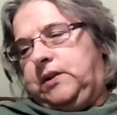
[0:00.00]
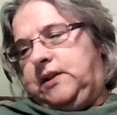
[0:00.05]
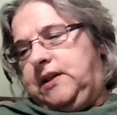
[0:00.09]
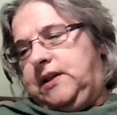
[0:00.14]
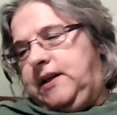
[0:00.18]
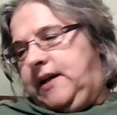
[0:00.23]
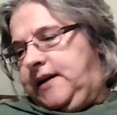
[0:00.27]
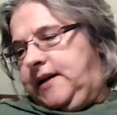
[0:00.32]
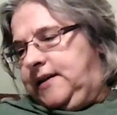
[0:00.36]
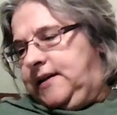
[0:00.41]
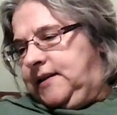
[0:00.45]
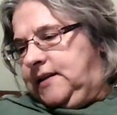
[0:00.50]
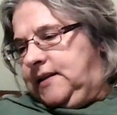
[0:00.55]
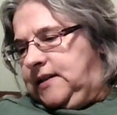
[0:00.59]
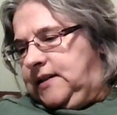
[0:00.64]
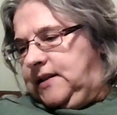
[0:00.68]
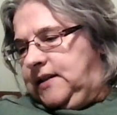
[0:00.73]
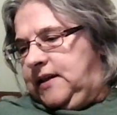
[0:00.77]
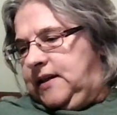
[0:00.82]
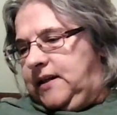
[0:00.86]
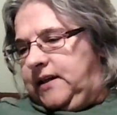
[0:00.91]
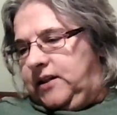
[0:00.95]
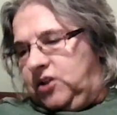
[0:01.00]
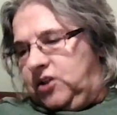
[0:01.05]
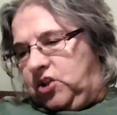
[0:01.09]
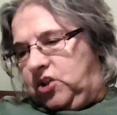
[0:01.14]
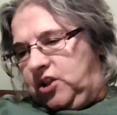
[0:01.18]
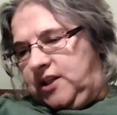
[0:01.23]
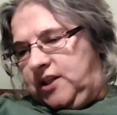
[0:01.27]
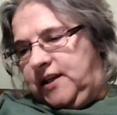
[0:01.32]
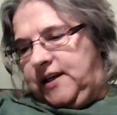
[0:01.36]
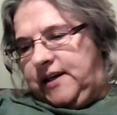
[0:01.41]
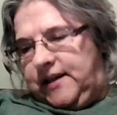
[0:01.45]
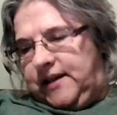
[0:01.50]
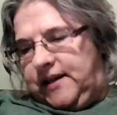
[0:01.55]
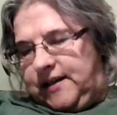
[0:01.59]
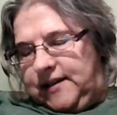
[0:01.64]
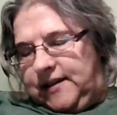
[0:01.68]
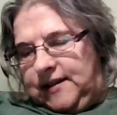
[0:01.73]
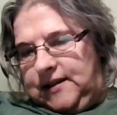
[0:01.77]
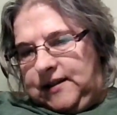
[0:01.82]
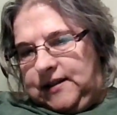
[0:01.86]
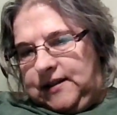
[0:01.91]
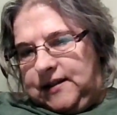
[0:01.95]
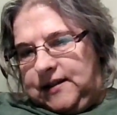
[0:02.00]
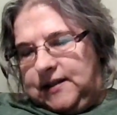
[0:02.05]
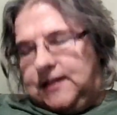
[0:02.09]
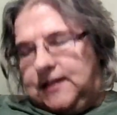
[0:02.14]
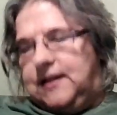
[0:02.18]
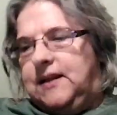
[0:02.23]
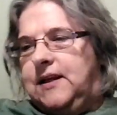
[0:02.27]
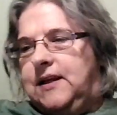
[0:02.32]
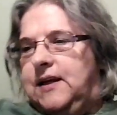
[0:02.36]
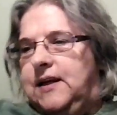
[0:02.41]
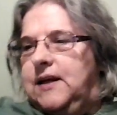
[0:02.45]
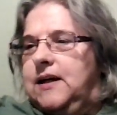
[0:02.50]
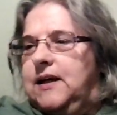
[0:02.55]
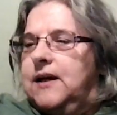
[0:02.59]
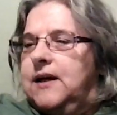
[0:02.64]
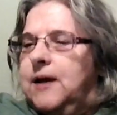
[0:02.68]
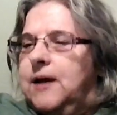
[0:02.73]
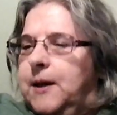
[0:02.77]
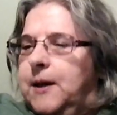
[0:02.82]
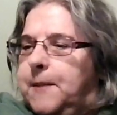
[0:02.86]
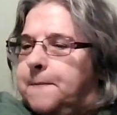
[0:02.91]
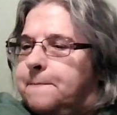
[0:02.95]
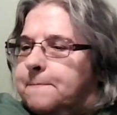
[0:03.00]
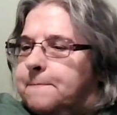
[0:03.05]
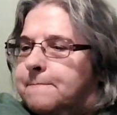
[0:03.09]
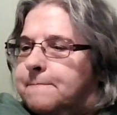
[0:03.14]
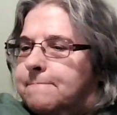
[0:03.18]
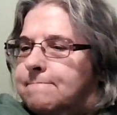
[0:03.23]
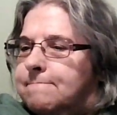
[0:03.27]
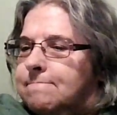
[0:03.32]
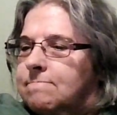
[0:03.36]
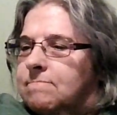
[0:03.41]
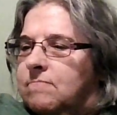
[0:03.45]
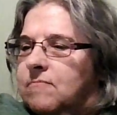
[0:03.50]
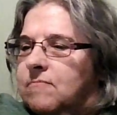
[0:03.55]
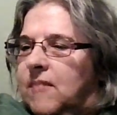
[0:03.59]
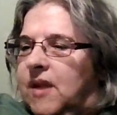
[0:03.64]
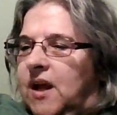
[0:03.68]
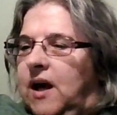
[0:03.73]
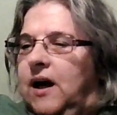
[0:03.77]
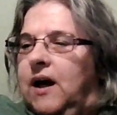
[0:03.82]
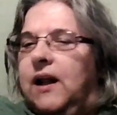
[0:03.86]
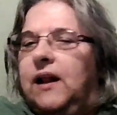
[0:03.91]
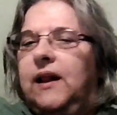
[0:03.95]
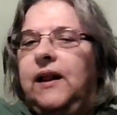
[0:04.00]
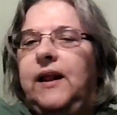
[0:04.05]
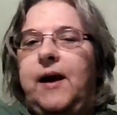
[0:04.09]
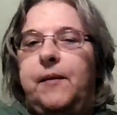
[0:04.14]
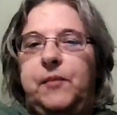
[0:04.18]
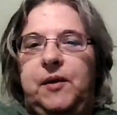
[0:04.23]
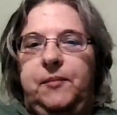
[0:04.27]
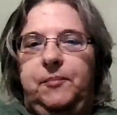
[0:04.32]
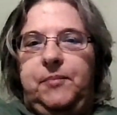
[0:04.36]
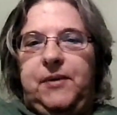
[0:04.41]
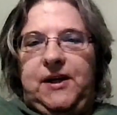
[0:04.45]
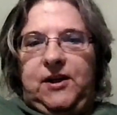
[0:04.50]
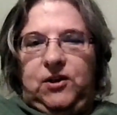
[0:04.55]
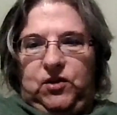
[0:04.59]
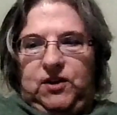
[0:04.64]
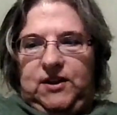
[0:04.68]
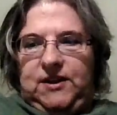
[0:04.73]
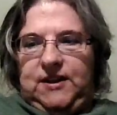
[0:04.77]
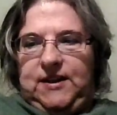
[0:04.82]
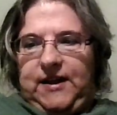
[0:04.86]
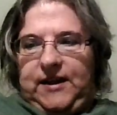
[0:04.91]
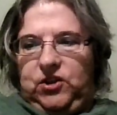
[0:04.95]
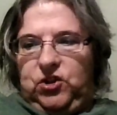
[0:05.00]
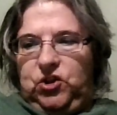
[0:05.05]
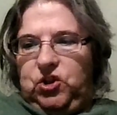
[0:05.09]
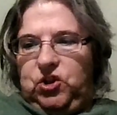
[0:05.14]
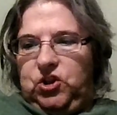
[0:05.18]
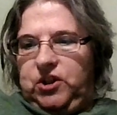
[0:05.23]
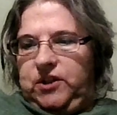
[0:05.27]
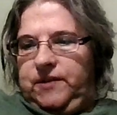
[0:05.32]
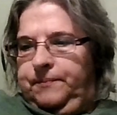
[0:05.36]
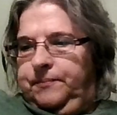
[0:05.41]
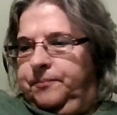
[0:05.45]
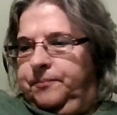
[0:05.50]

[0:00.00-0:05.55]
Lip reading: today's stitch is the lemon peel stitch.